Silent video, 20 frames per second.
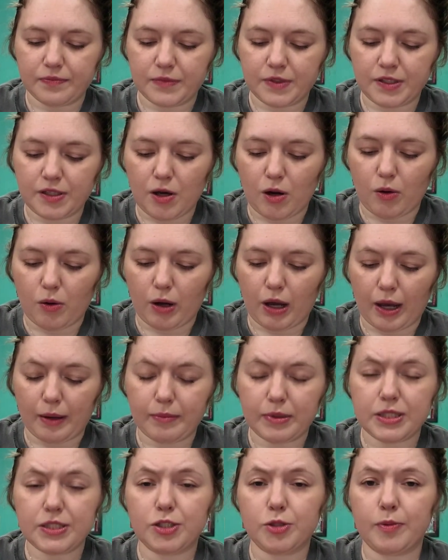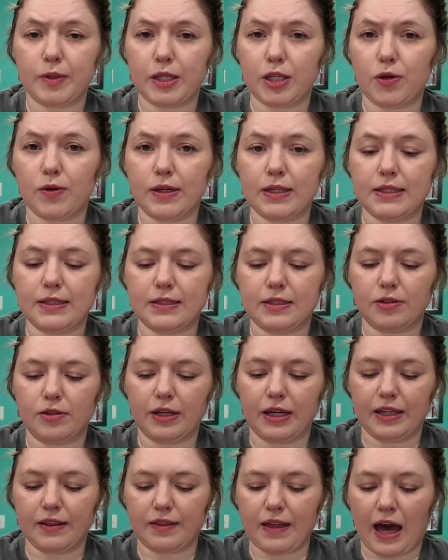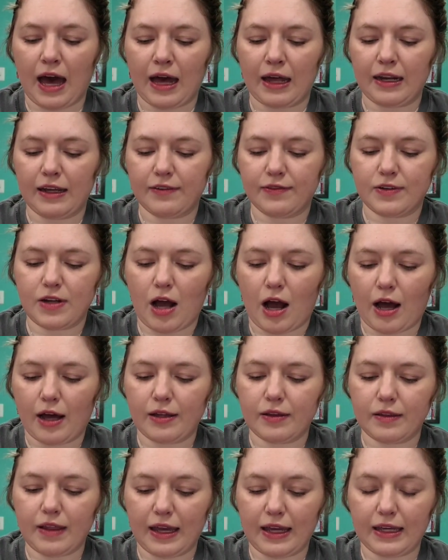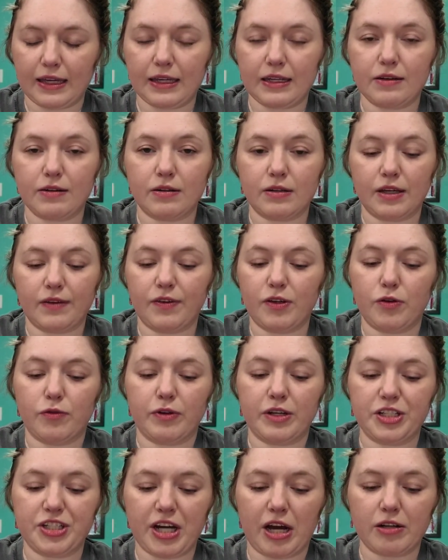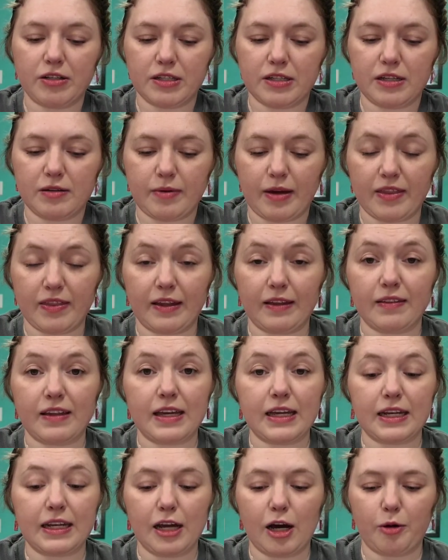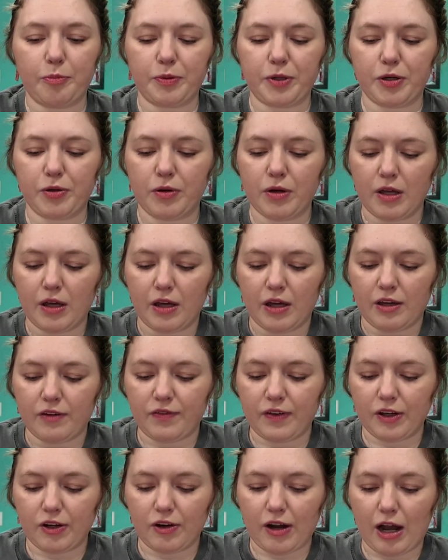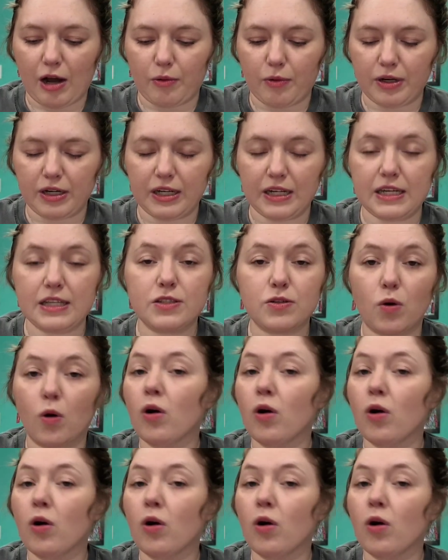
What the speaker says: So I'm assuming you can still get that. If not, they can, if you reach out to them, I think they could help you figure out what it is.